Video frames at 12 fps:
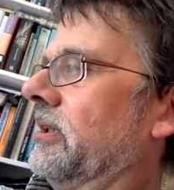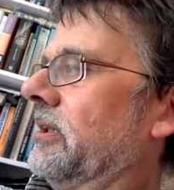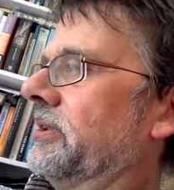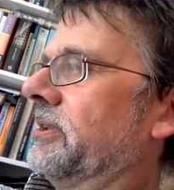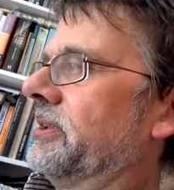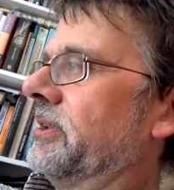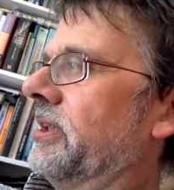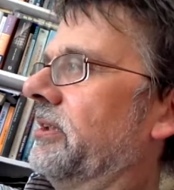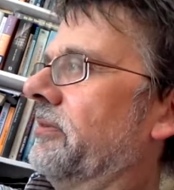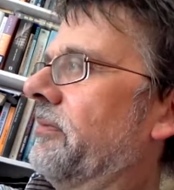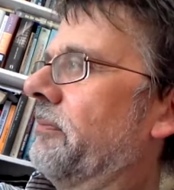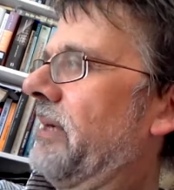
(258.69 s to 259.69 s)
as I say,
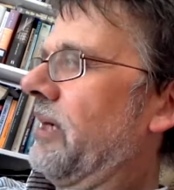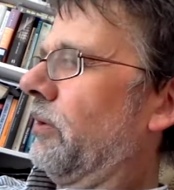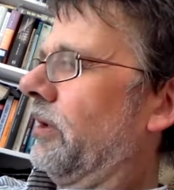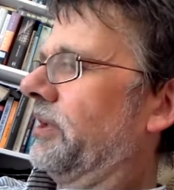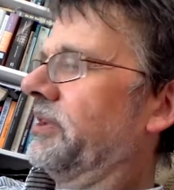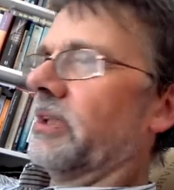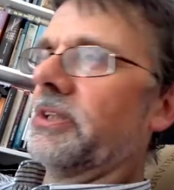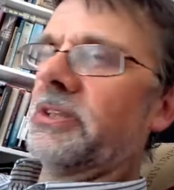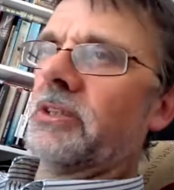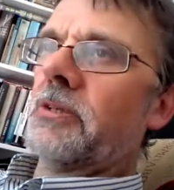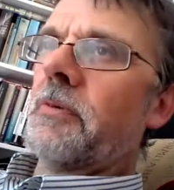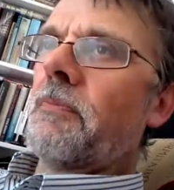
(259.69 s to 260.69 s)

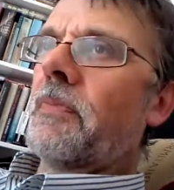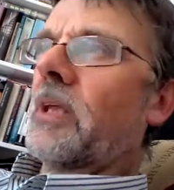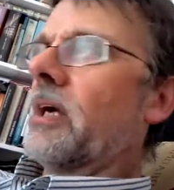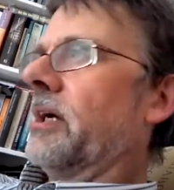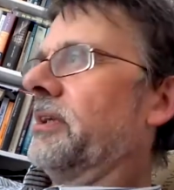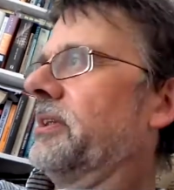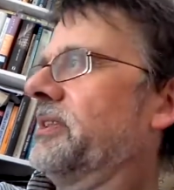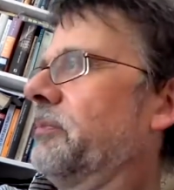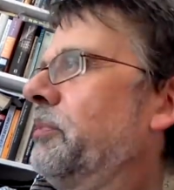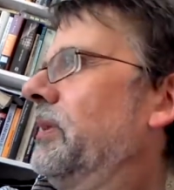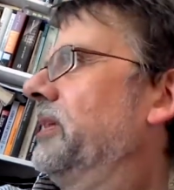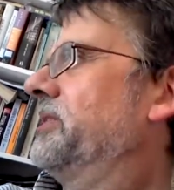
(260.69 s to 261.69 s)
powerlessness and
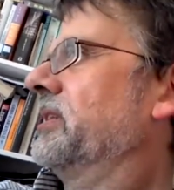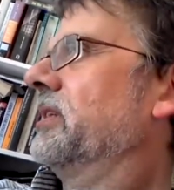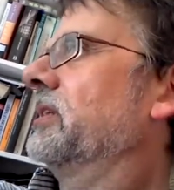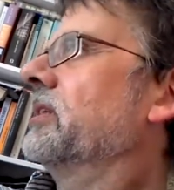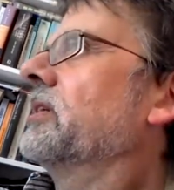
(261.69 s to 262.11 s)
disability